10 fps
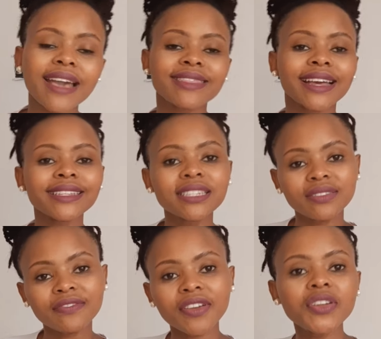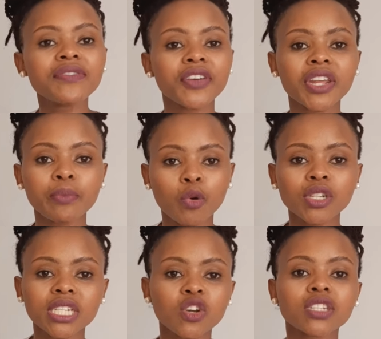That is very, very
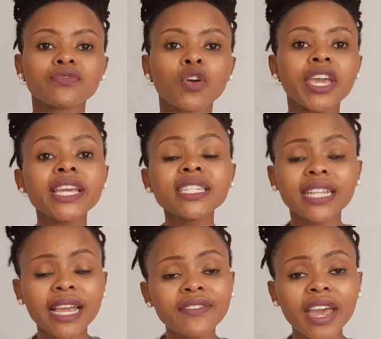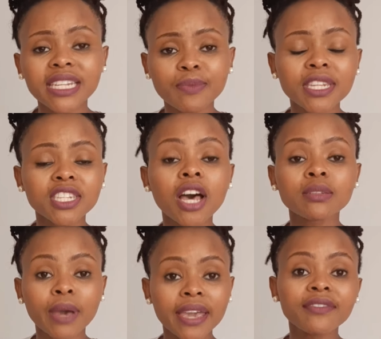important because for each and every expense, SARS
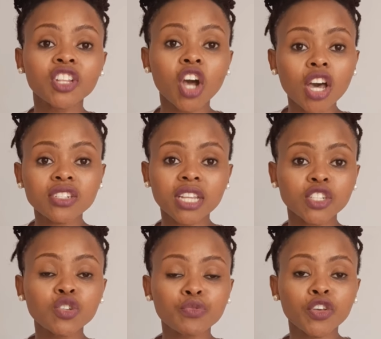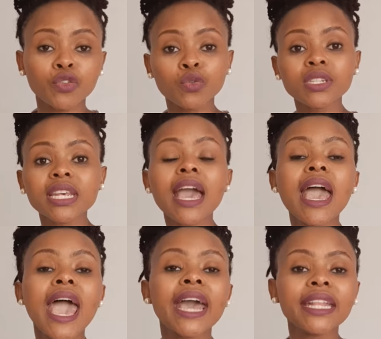might even ask that you produce
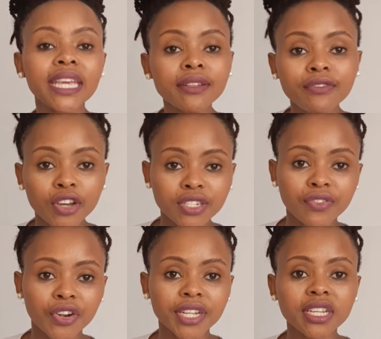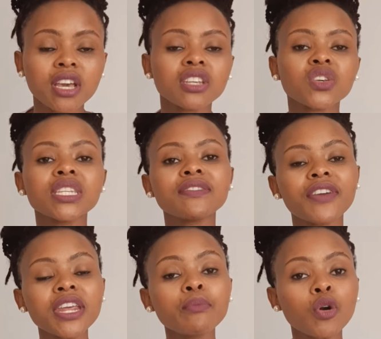an invoice for it. So it's
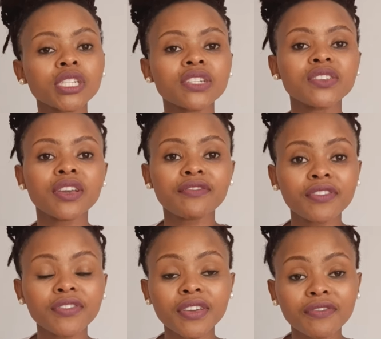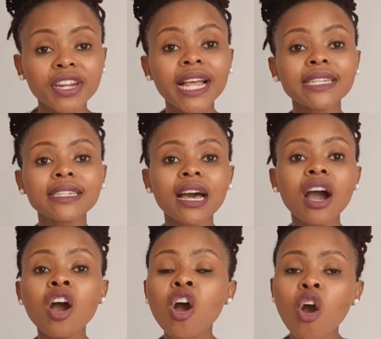very important if you're a freelancer
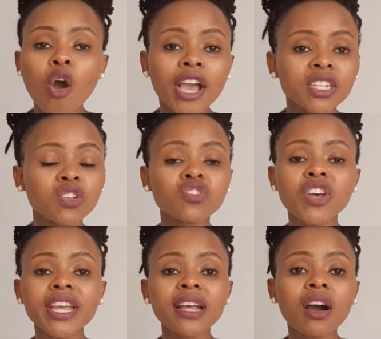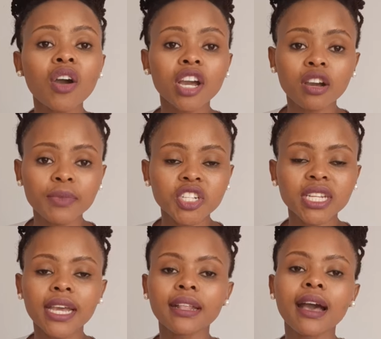or a sole trader or a commission
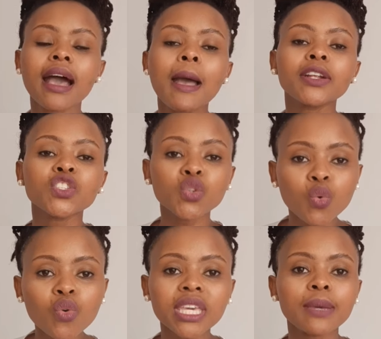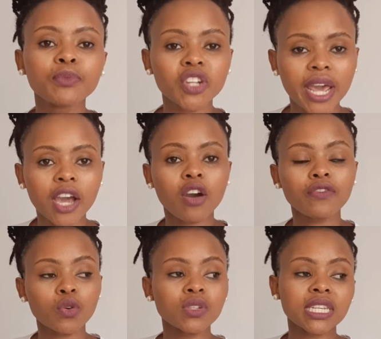earner, do keep track of
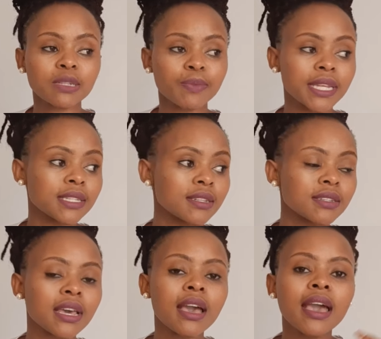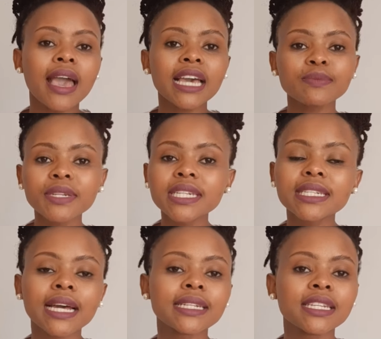those expenses. Expenses
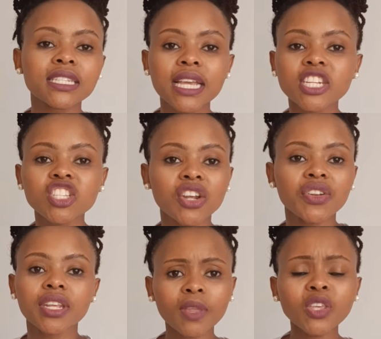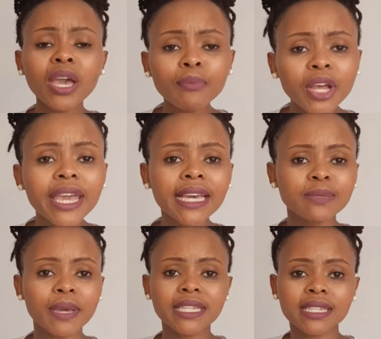such as stationery, your employee
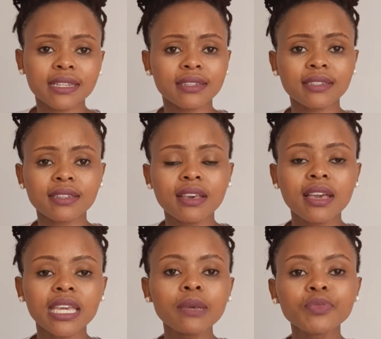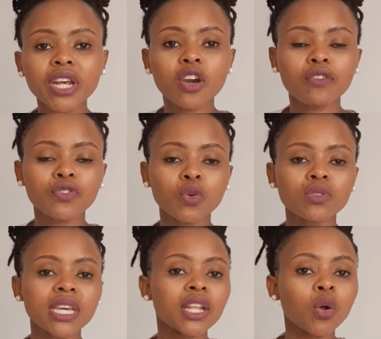expenses, keep track of those
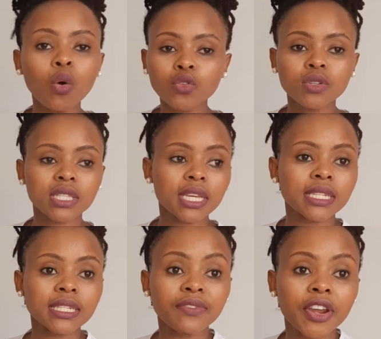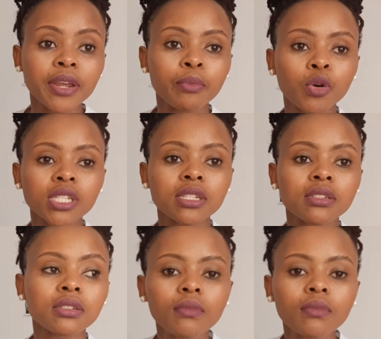and all those things. It's very important.